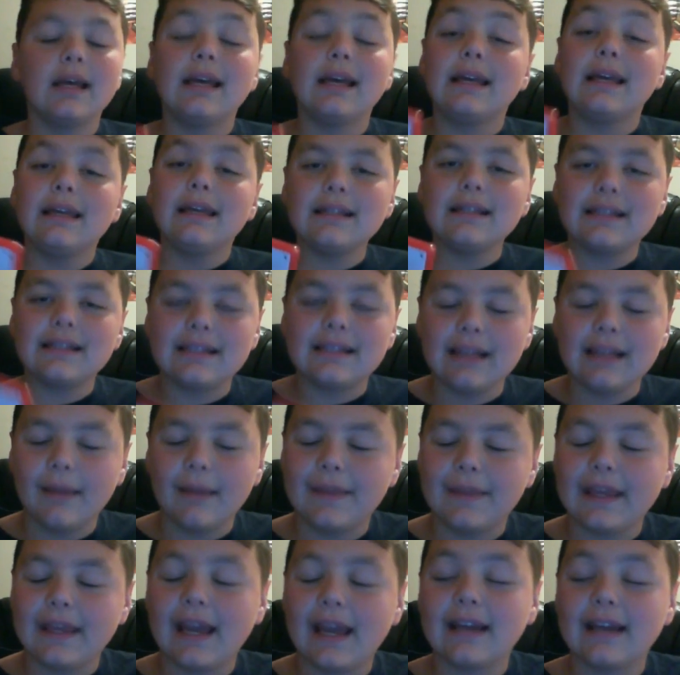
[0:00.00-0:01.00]
Here's
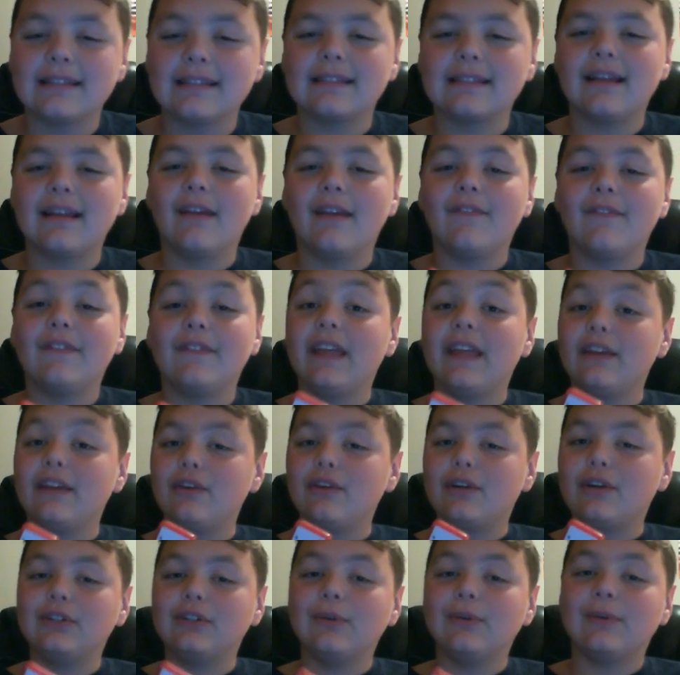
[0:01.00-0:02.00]
something I discovered that you
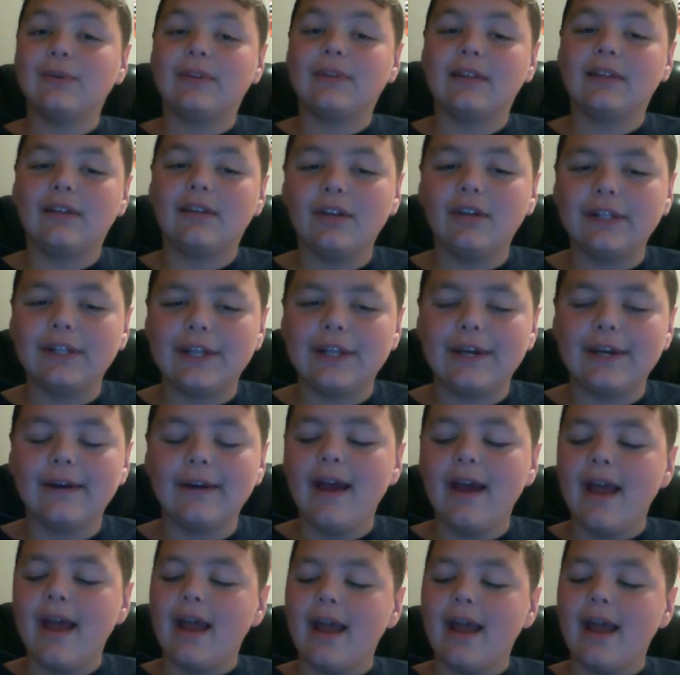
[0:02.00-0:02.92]
could do with it earlier,